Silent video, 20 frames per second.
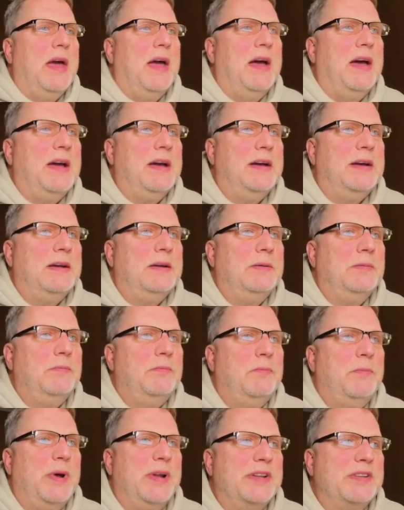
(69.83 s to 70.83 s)

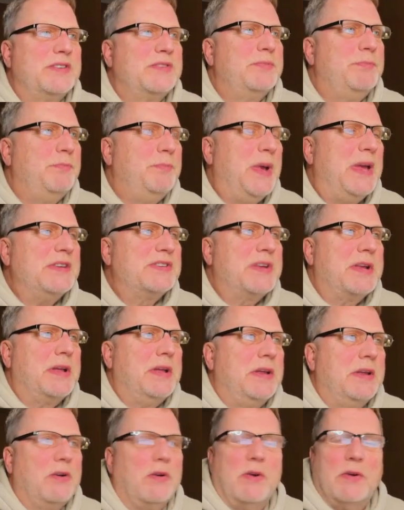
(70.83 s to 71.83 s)
But it's
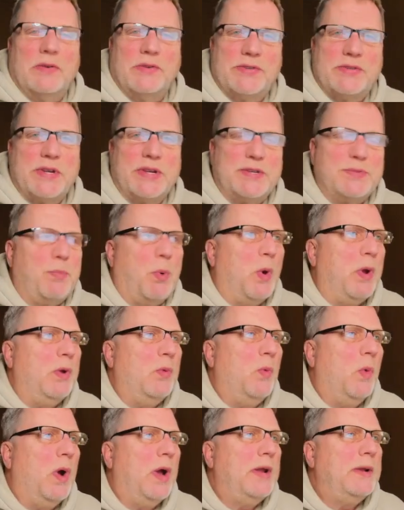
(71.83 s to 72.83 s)
basically kernel
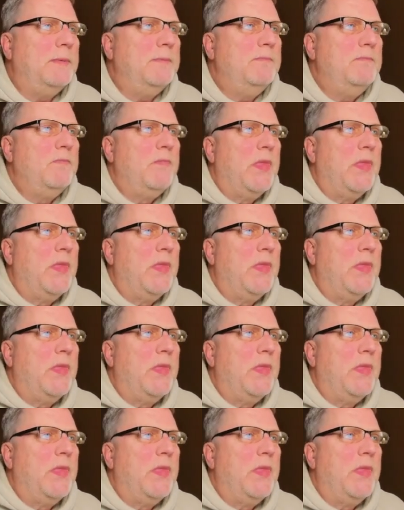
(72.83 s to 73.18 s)
6.1,